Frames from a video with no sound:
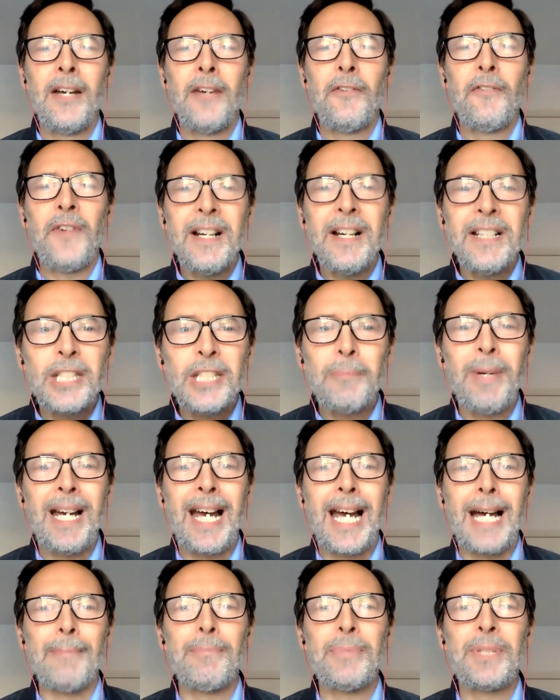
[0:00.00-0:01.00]
First,
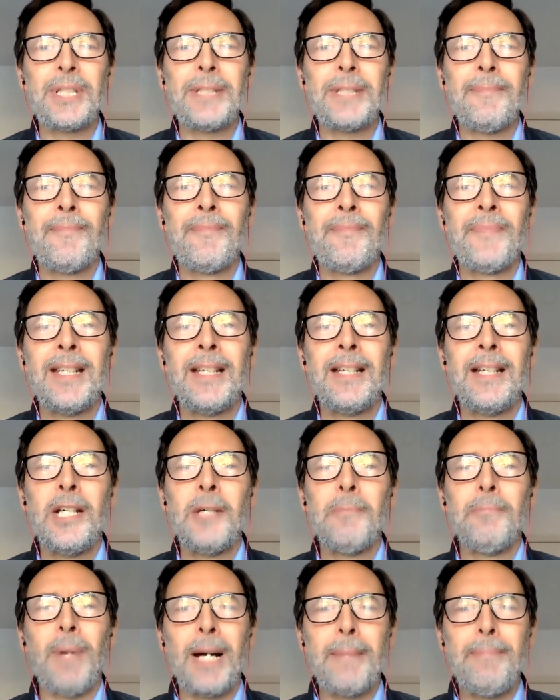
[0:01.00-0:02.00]
perhaps,
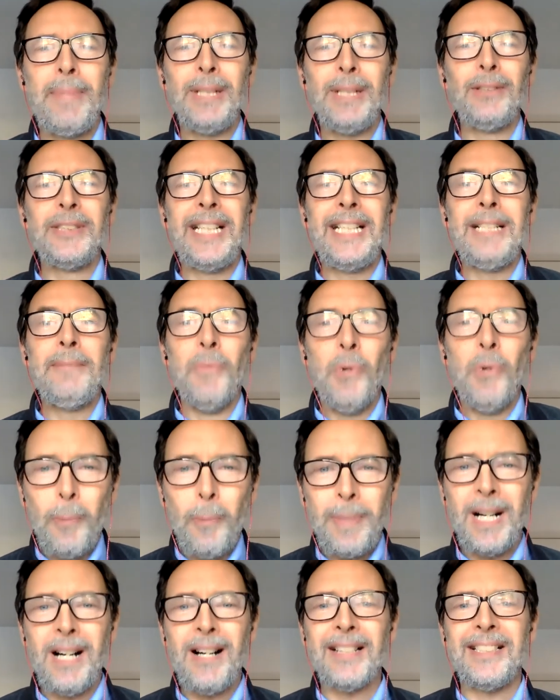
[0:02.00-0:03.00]
by building more
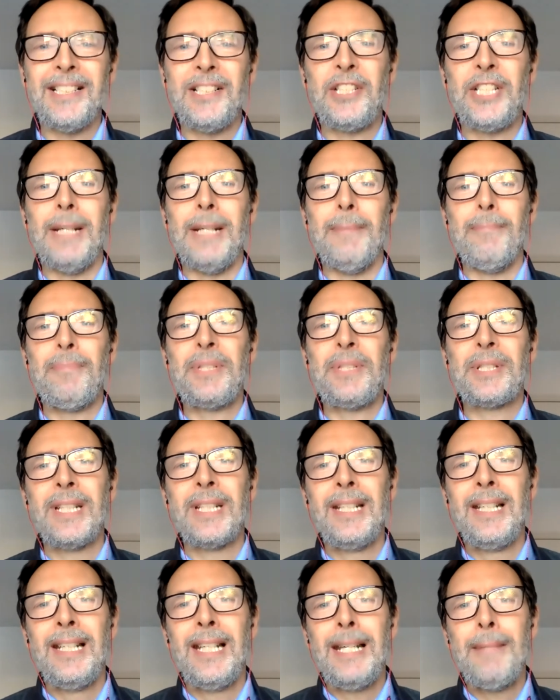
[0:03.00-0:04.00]
partnerships
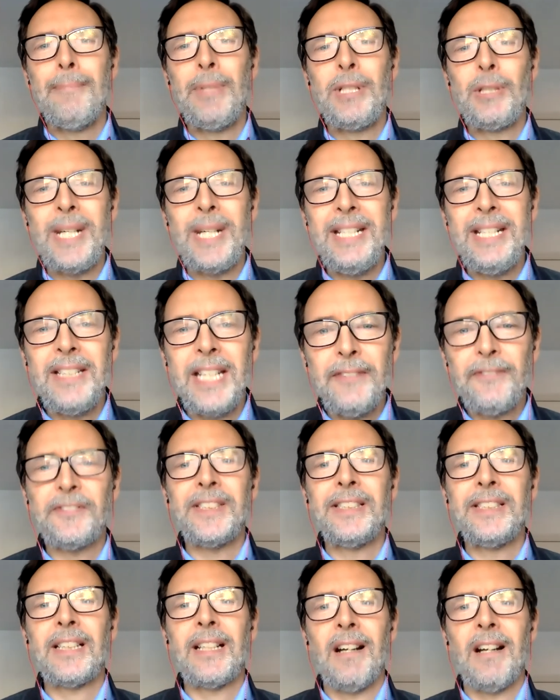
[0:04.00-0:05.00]
between
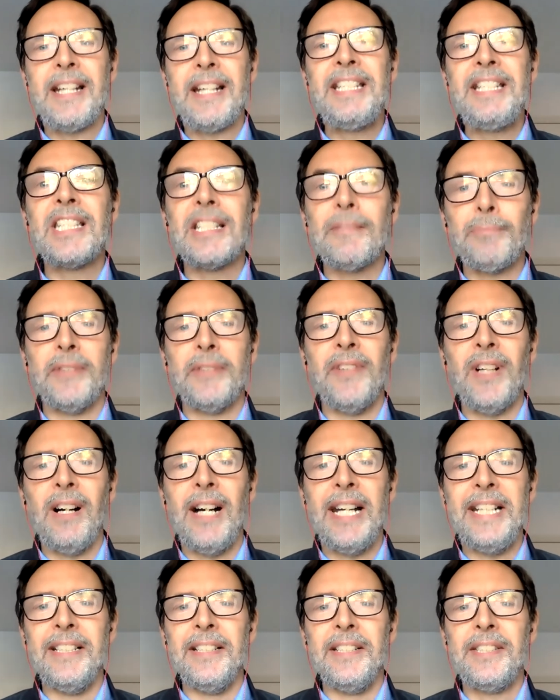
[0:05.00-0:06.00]
different kinds of
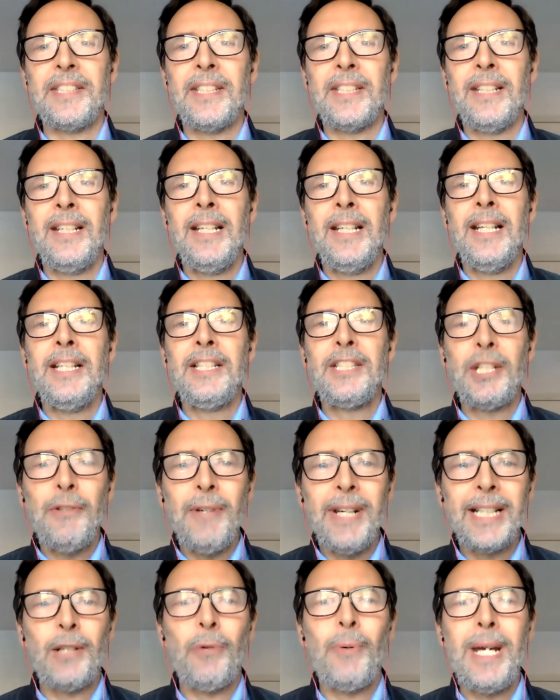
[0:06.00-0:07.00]
providers to
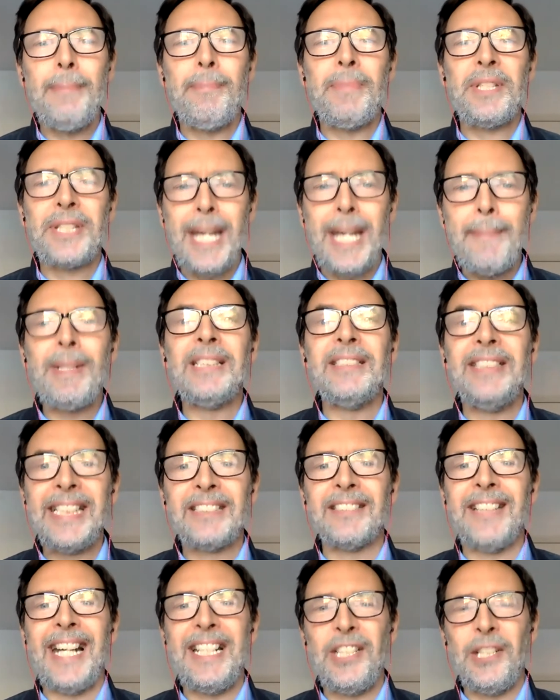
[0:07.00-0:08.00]
equip seminary
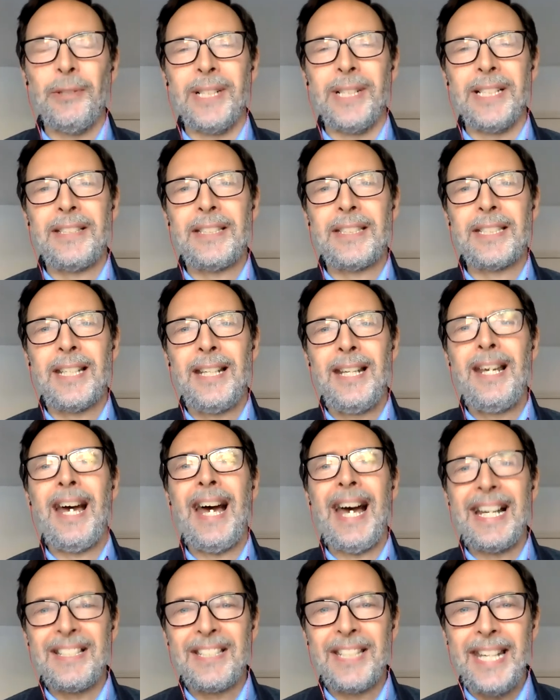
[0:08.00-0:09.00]
graduates
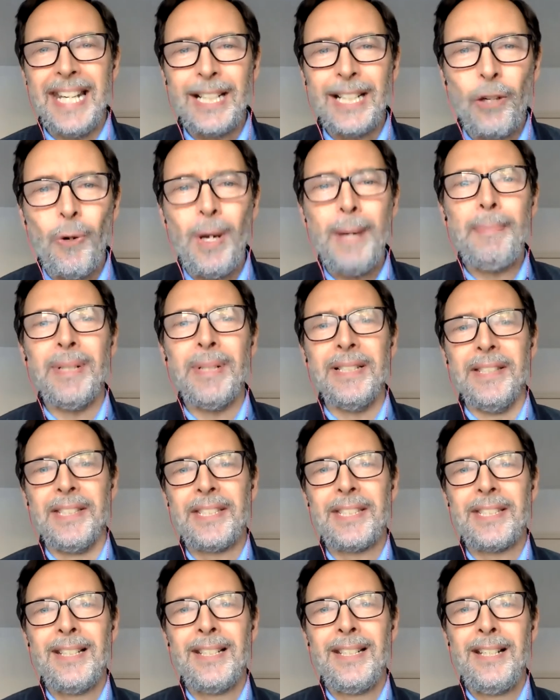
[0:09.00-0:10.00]
as
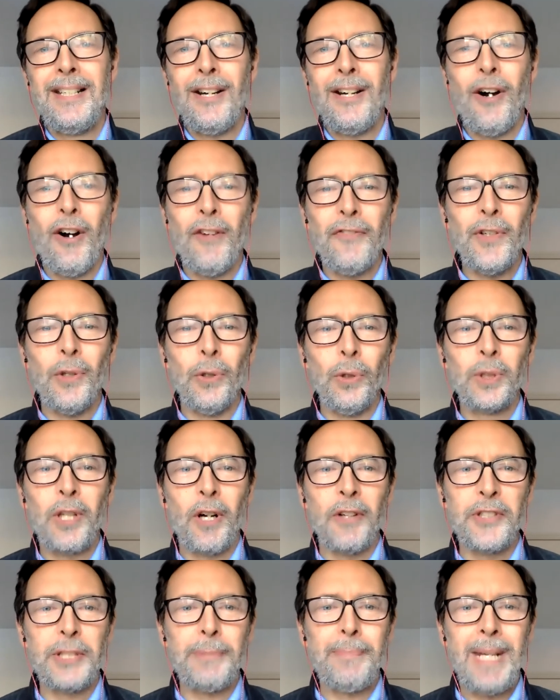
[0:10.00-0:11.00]
equippers of all
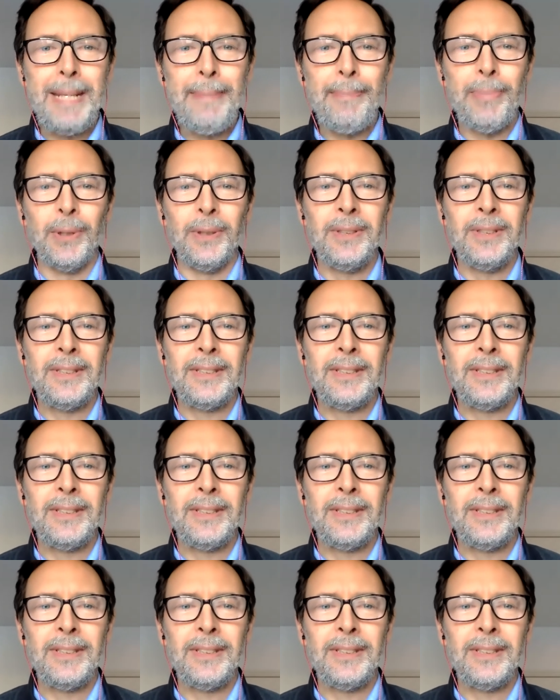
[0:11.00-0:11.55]
God's people.